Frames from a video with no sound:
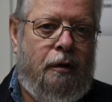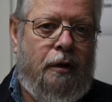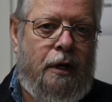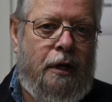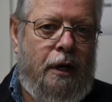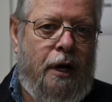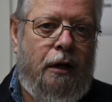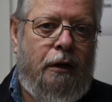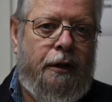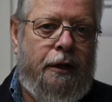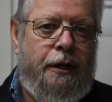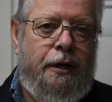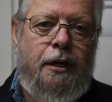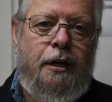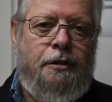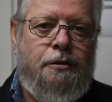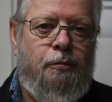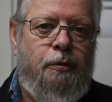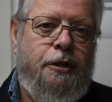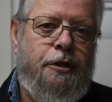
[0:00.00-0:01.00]
the
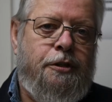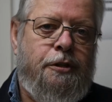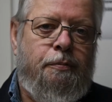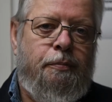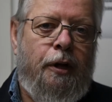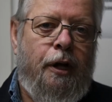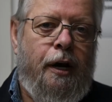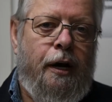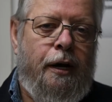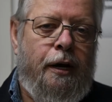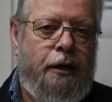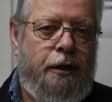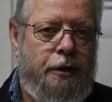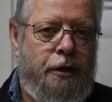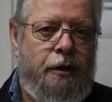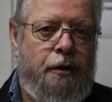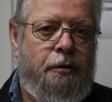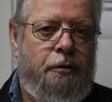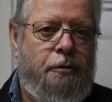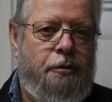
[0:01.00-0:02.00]
LEDs we supply and
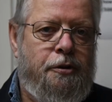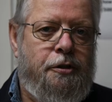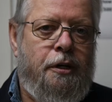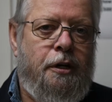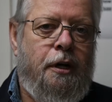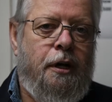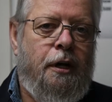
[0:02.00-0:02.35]
use